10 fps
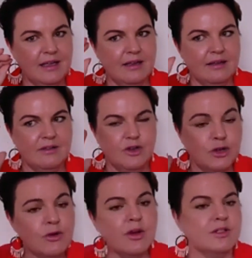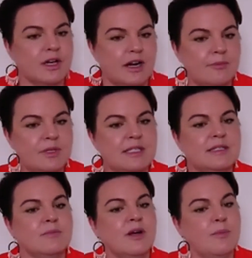neurotype. It's
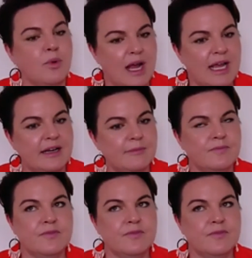my brain.